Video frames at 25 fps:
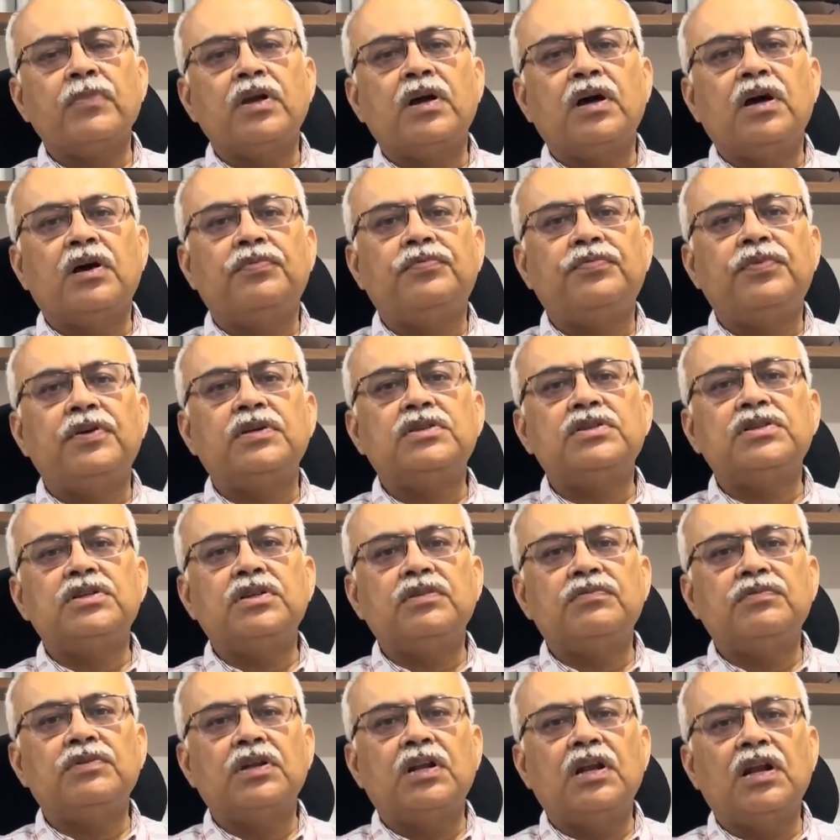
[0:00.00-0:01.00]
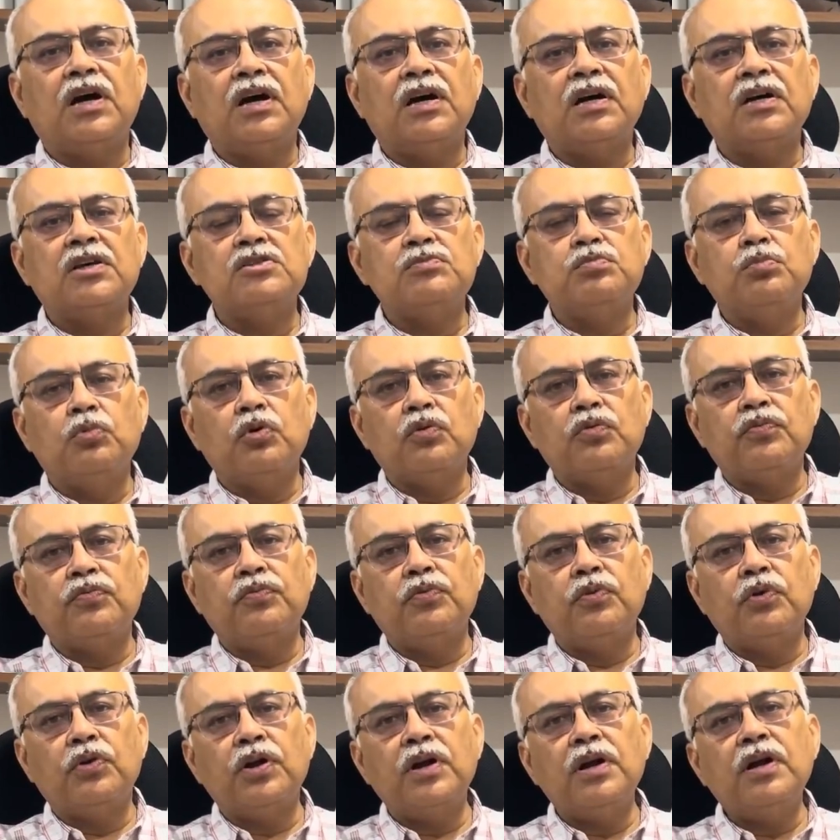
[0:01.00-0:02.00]
affliction of the lung is more
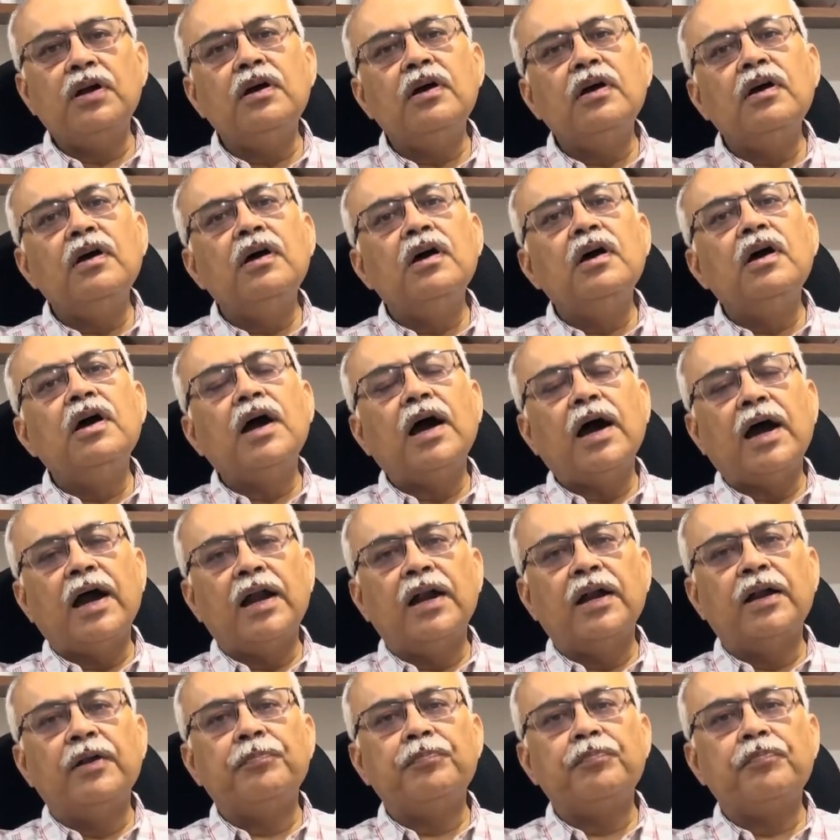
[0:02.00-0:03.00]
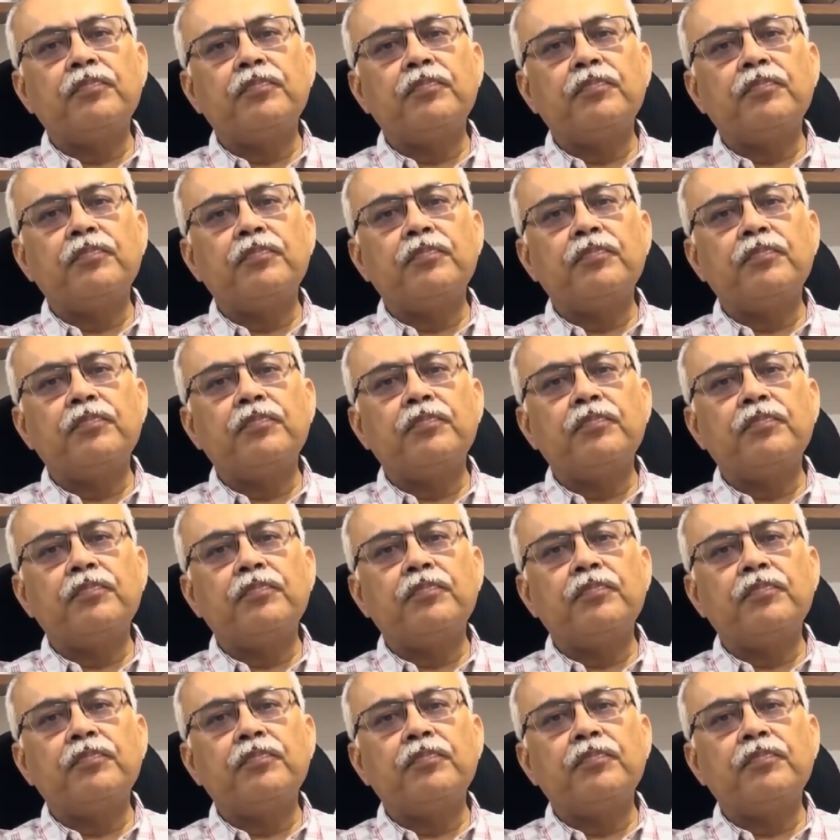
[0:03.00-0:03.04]
florid and